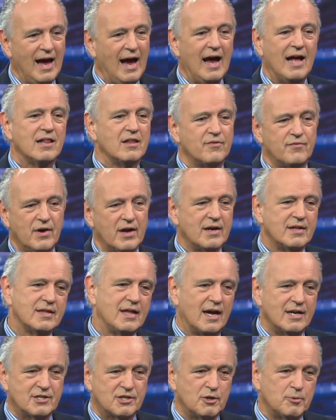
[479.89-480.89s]
elevated
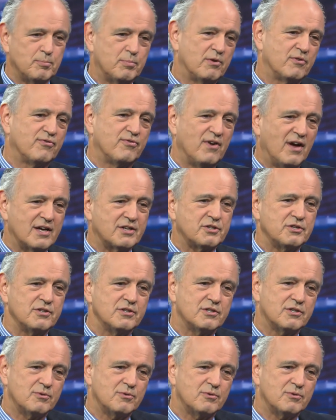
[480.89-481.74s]
that to perfection,